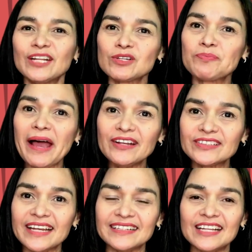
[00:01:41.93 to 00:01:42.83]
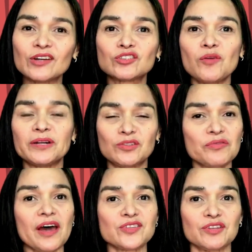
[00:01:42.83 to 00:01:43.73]
It was piloted in October
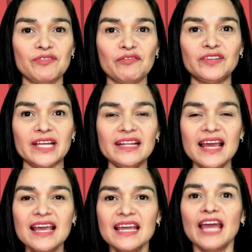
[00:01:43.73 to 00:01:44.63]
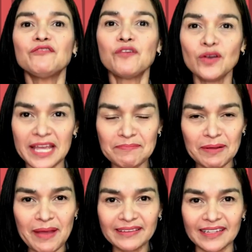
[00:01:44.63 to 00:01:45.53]
2015 and fully
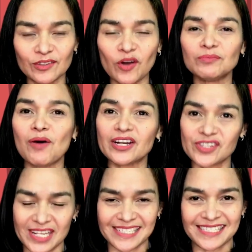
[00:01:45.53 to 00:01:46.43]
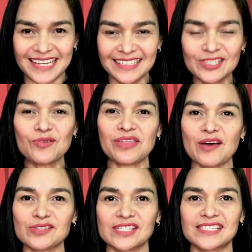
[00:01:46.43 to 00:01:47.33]
implemented on March 16,
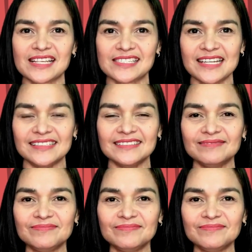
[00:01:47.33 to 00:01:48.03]
2016.